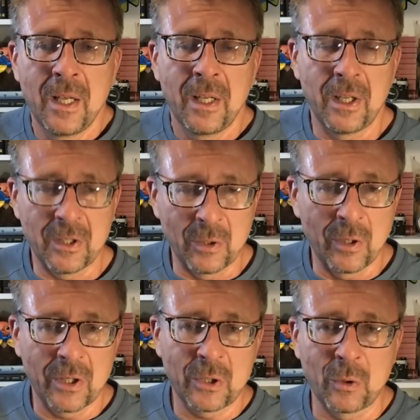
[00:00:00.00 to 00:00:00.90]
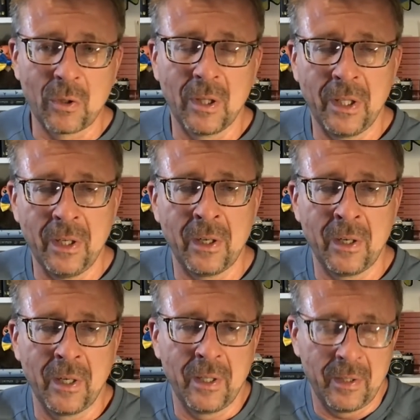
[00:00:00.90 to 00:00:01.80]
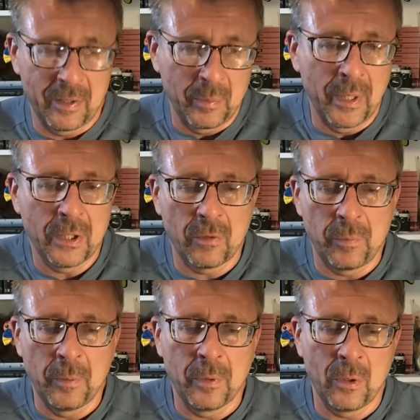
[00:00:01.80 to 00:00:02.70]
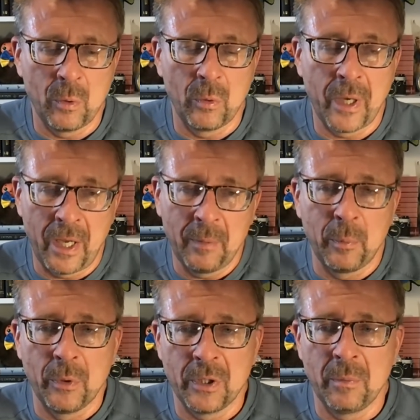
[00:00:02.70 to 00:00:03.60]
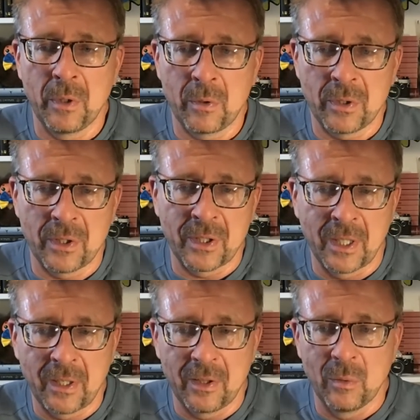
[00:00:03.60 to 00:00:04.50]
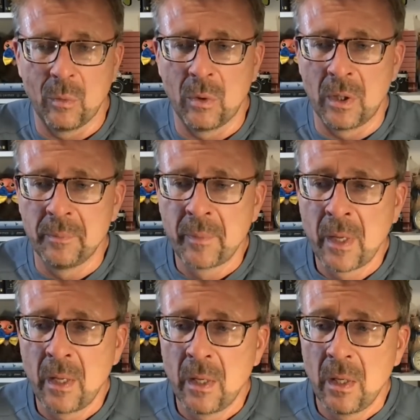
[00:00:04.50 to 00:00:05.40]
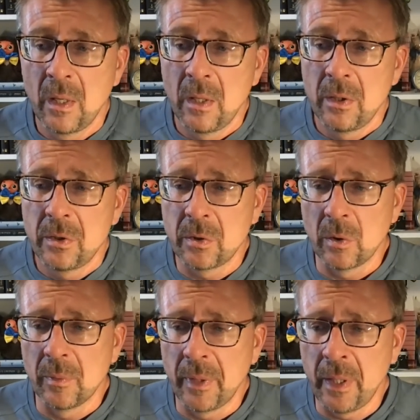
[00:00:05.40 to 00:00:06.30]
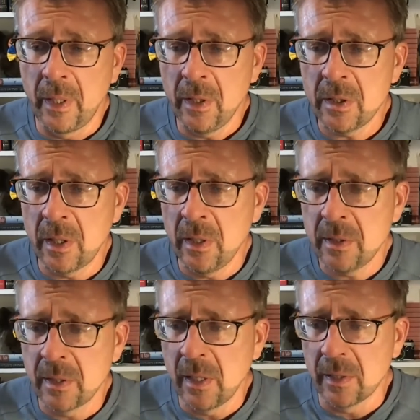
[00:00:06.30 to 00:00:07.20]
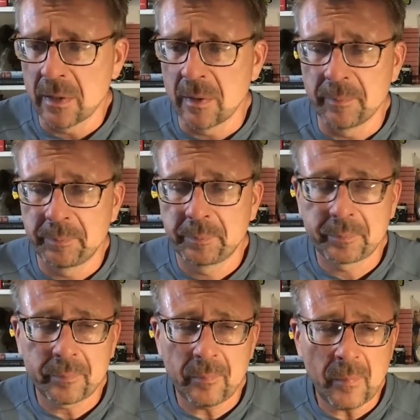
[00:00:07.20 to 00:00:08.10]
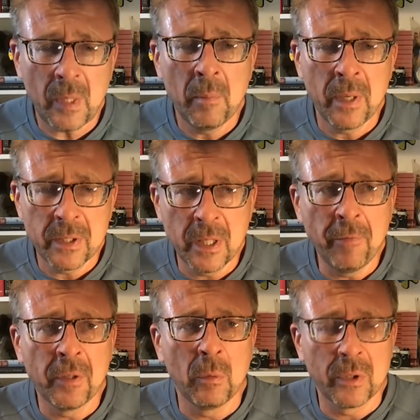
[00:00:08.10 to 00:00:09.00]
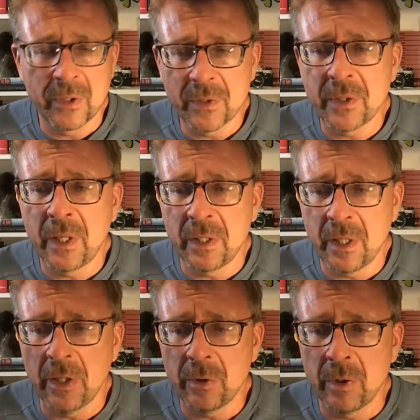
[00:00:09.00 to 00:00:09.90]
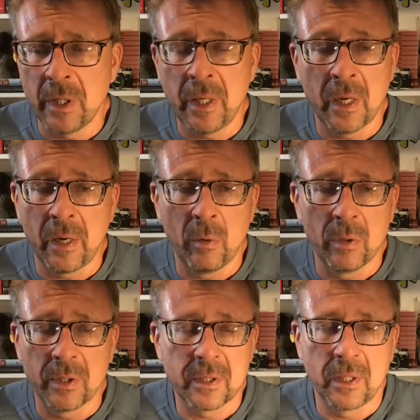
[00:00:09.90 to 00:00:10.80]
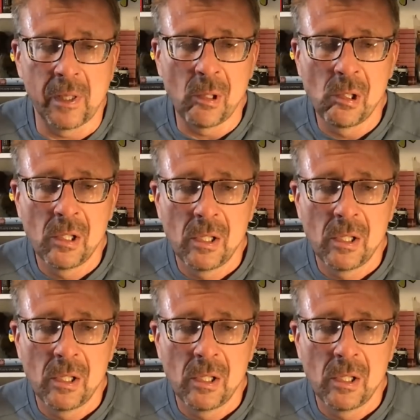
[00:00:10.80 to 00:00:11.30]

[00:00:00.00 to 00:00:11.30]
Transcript: he's not a strong leader, and there's a bunch of people who hate Putin because he started the war. So it's nuts. But it definitely was insane day today. I honestly,